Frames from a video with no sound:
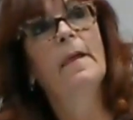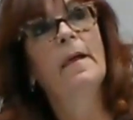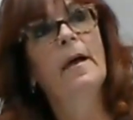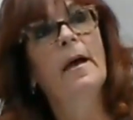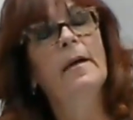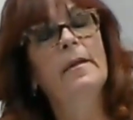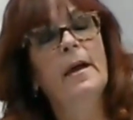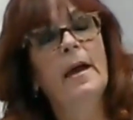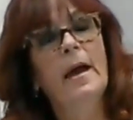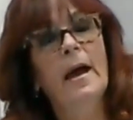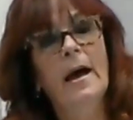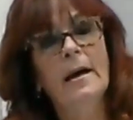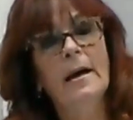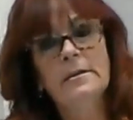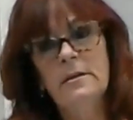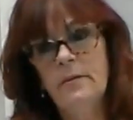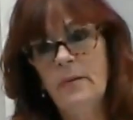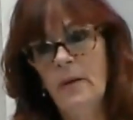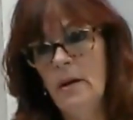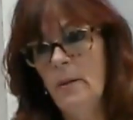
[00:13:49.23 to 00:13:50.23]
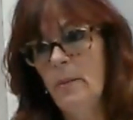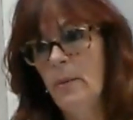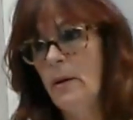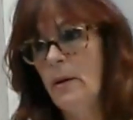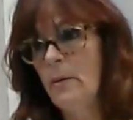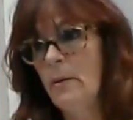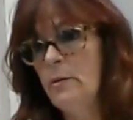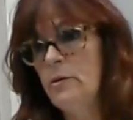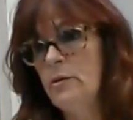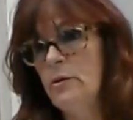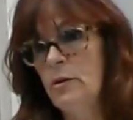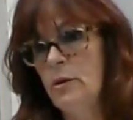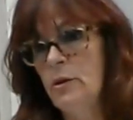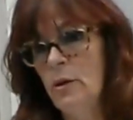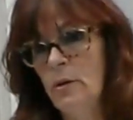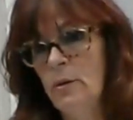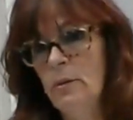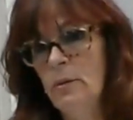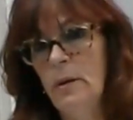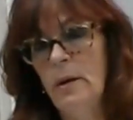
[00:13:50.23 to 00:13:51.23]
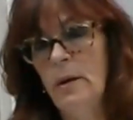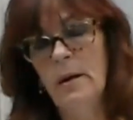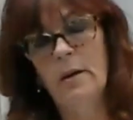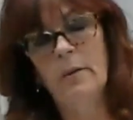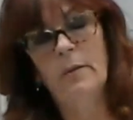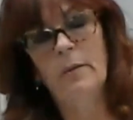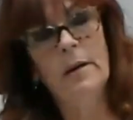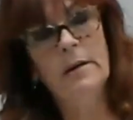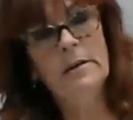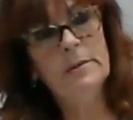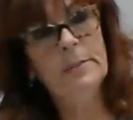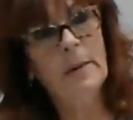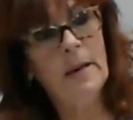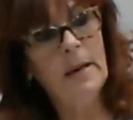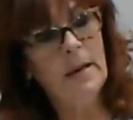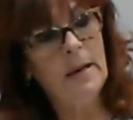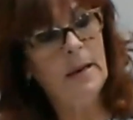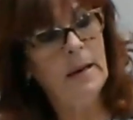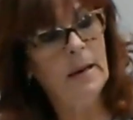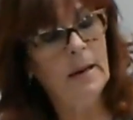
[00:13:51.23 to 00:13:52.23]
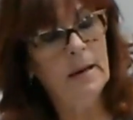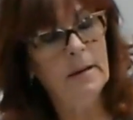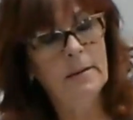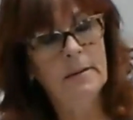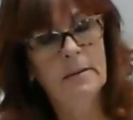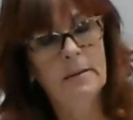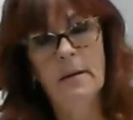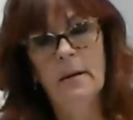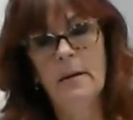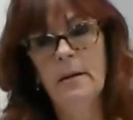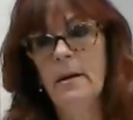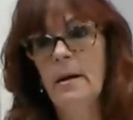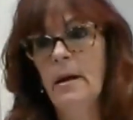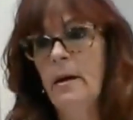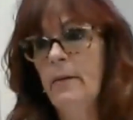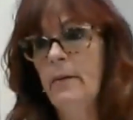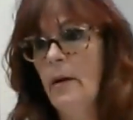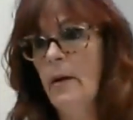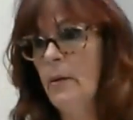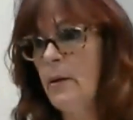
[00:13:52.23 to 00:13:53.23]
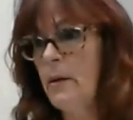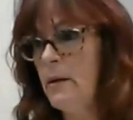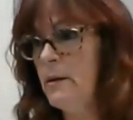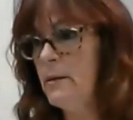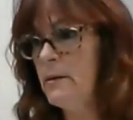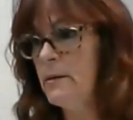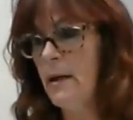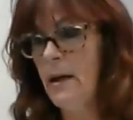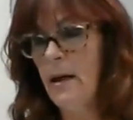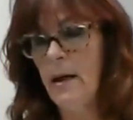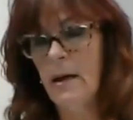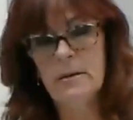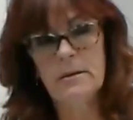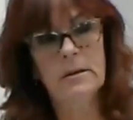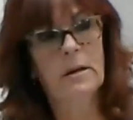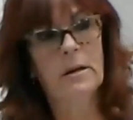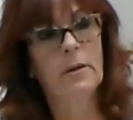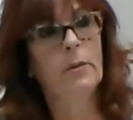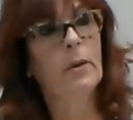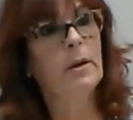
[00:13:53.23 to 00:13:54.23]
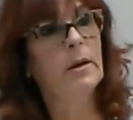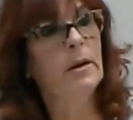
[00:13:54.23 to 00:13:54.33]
and they asked if anybody was new, and I raised my hand, and they gave out key tags, and I went and